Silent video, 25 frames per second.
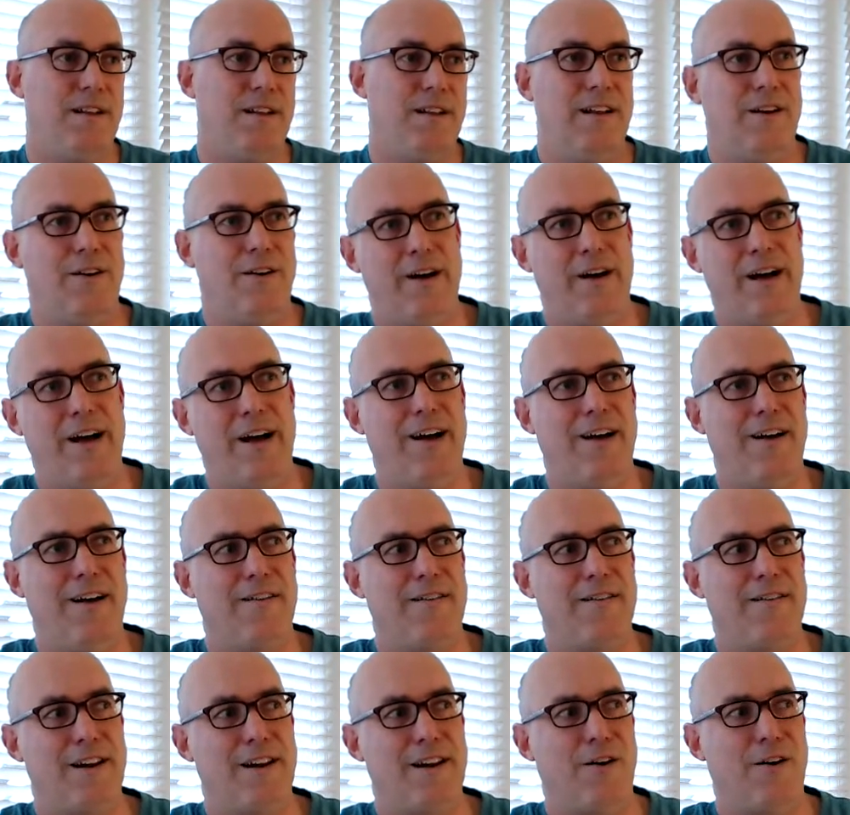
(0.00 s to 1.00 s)
Well,
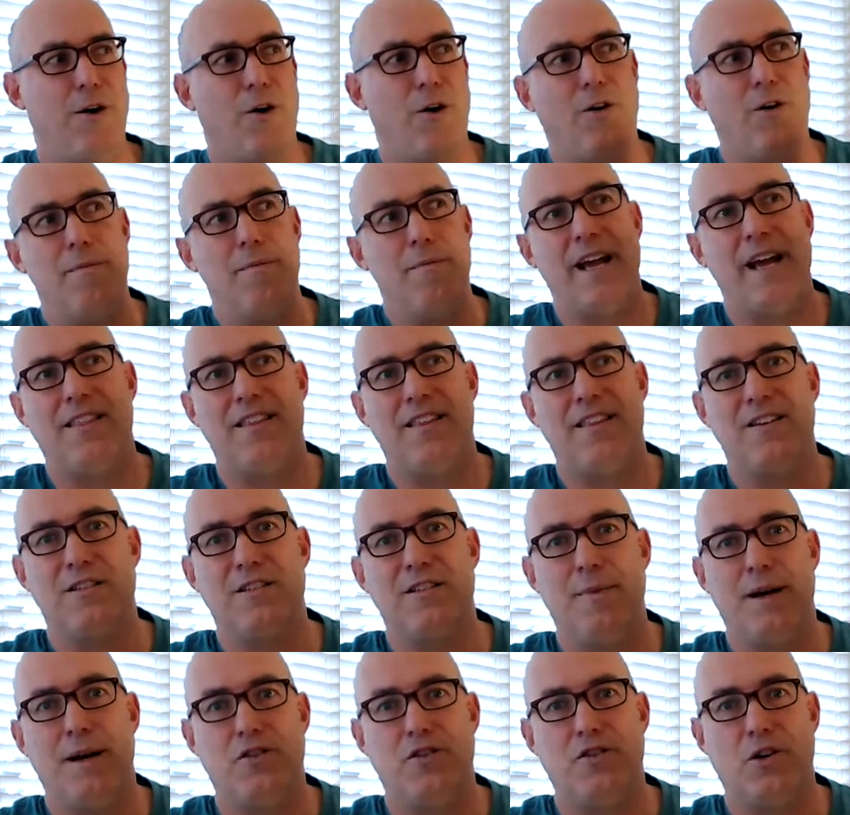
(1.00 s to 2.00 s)
only make this
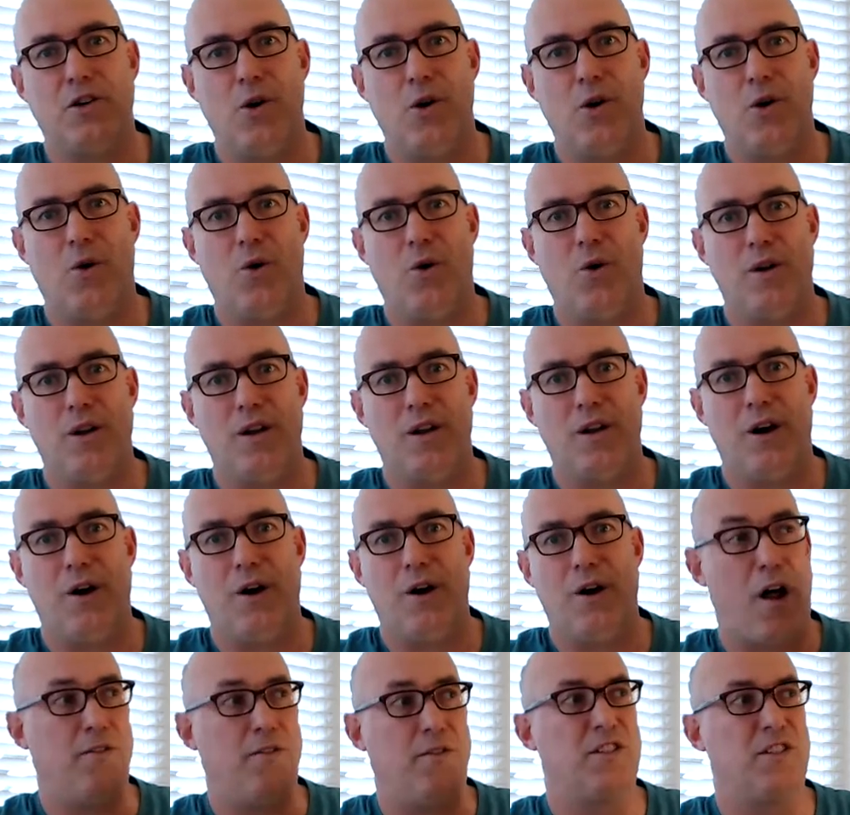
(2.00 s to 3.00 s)
much a goal, and all
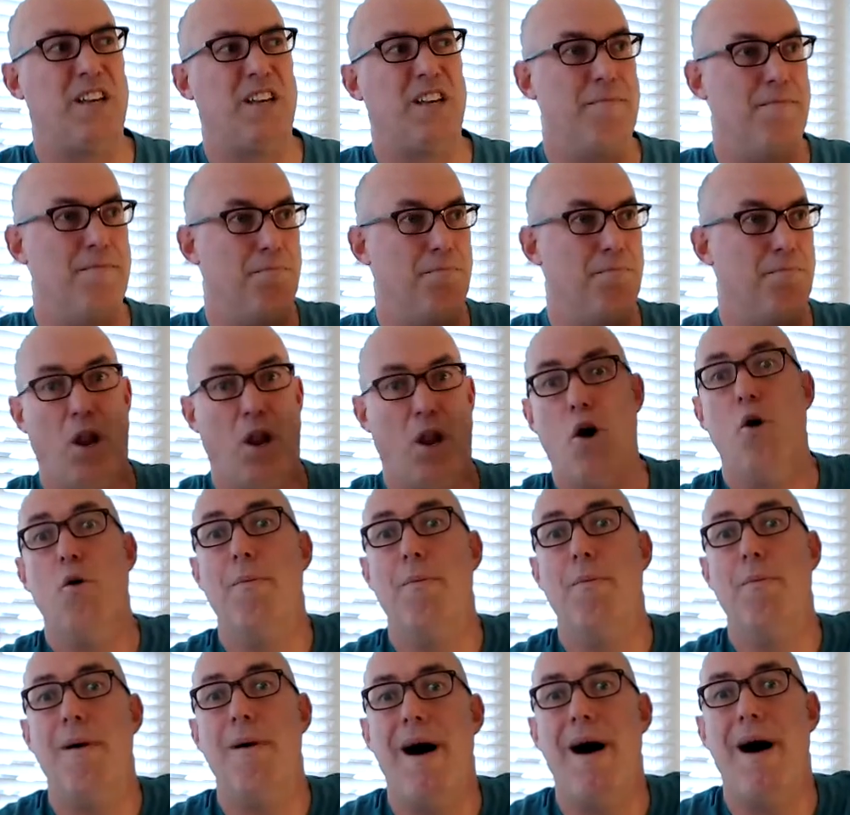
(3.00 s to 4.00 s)
of a sudden blow
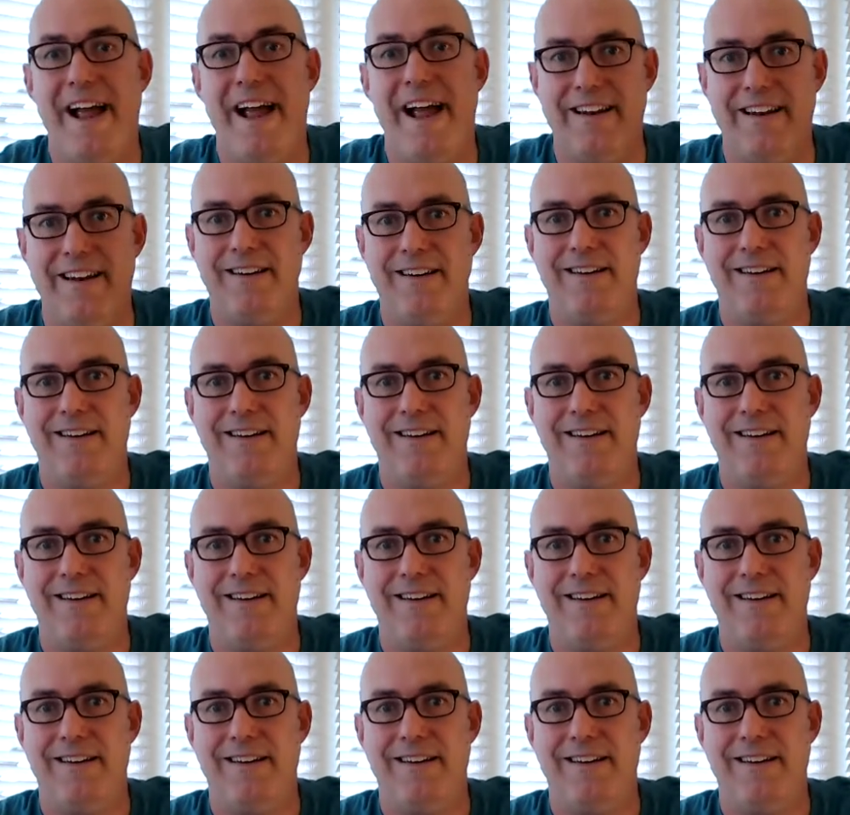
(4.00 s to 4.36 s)
by it,